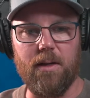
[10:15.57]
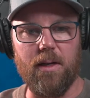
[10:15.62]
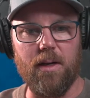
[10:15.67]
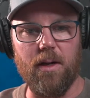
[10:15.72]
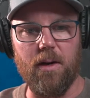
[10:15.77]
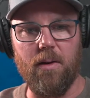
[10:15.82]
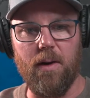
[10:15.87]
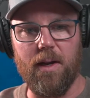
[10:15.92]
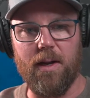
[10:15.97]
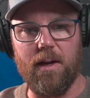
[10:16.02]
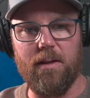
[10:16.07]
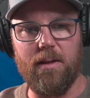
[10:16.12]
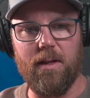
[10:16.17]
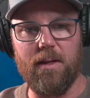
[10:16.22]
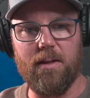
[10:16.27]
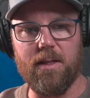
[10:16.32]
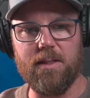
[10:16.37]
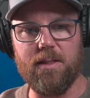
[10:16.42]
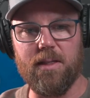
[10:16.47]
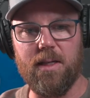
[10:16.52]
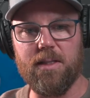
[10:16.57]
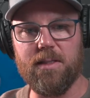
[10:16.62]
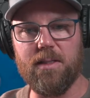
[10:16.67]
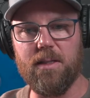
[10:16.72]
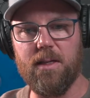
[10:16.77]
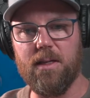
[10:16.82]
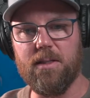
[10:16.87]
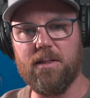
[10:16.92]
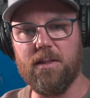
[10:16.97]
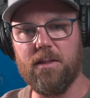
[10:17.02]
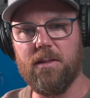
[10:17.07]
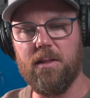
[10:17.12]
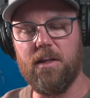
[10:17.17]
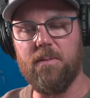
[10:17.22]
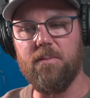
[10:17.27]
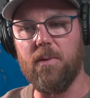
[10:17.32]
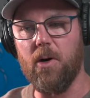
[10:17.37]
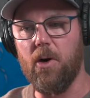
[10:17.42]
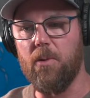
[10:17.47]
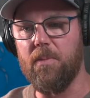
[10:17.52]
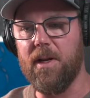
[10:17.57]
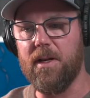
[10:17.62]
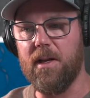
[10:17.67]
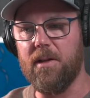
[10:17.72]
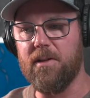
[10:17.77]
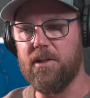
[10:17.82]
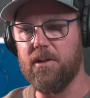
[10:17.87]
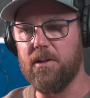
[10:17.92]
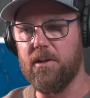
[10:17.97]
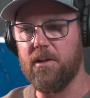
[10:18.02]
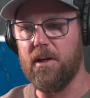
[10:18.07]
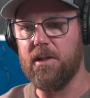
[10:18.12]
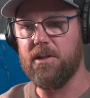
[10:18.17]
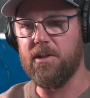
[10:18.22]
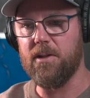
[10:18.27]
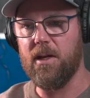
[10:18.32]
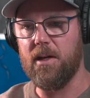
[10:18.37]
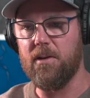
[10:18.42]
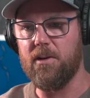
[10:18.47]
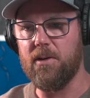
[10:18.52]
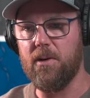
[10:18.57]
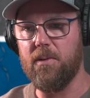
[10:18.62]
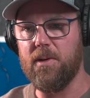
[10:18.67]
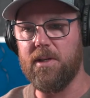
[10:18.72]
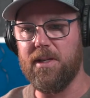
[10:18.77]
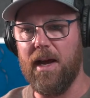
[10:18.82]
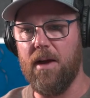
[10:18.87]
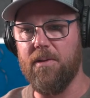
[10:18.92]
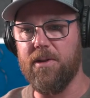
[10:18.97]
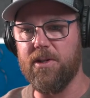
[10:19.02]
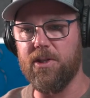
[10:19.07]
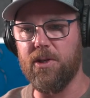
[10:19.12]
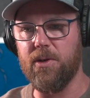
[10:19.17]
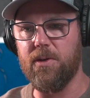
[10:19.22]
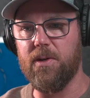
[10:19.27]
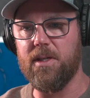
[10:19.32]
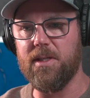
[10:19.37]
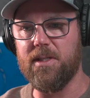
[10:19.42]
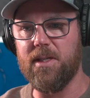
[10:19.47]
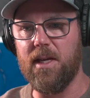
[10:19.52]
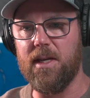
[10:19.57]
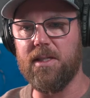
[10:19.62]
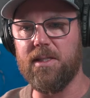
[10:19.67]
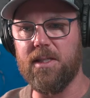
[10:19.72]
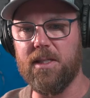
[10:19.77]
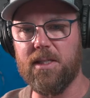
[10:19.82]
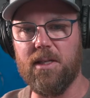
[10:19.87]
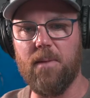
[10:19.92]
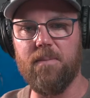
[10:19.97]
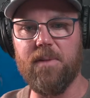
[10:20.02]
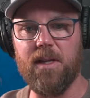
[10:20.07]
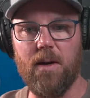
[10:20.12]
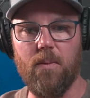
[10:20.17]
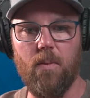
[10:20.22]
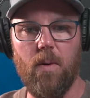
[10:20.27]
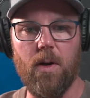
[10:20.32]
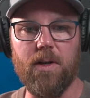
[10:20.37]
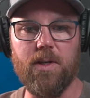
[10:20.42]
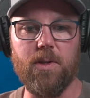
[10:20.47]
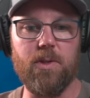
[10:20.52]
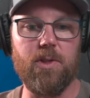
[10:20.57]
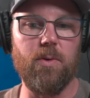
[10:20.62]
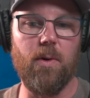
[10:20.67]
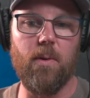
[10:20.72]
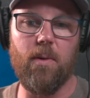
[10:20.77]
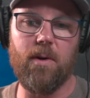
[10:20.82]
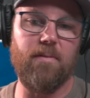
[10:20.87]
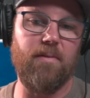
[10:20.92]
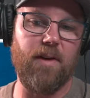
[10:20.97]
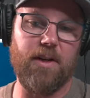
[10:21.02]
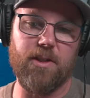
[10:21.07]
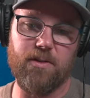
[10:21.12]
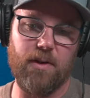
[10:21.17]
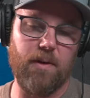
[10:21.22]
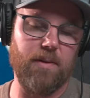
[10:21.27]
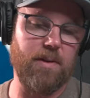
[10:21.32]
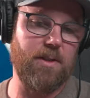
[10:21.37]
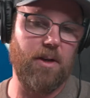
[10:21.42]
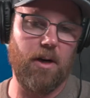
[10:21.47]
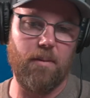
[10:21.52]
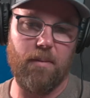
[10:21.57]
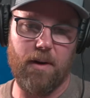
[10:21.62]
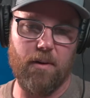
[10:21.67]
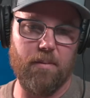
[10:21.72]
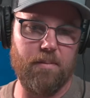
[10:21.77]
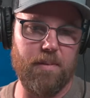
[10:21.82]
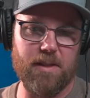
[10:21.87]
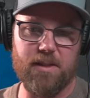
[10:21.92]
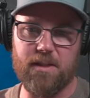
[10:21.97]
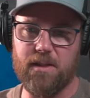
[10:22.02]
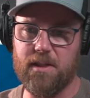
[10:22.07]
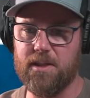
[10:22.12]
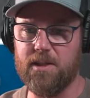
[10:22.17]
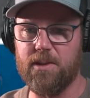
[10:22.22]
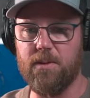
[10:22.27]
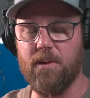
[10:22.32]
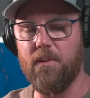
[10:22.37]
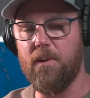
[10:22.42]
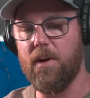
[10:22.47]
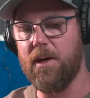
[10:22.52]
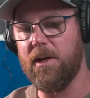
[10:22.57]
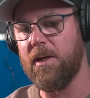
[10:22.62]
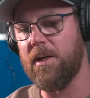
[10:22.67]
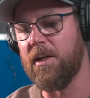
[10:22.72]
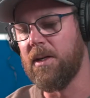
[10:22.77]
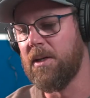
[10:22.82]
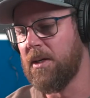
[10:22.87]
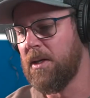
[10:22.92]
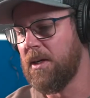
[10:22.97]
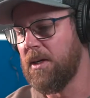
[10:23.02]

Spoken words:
And I think it's a good moment as you're kind of going down the journey to say, is this something I want to do? Do I want to venture out and start my own business? Do I want to,